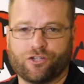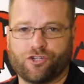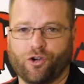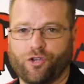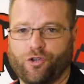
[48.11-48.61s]

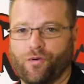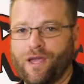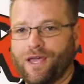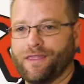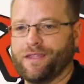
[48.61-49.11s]
show you
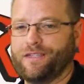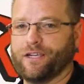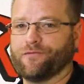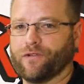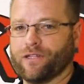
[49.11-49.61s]
the
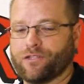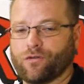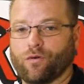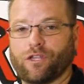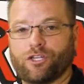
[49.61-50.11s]
difference
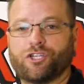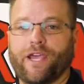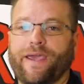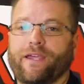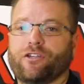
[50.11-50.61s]
or the
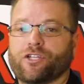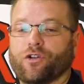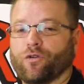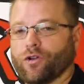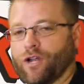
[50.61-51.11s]
change
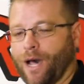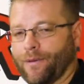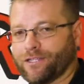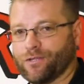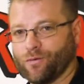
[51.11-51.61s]
in
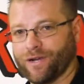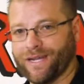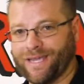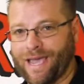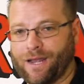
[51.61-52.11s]
ergonomics that we're
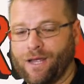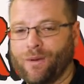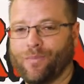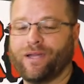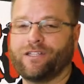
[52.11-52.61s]
gonna
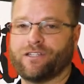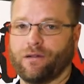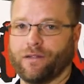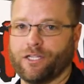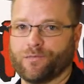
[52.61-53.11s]
get by
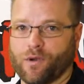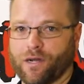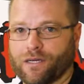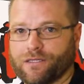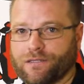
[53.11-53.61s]
installing these
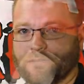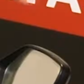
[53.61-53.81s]
products.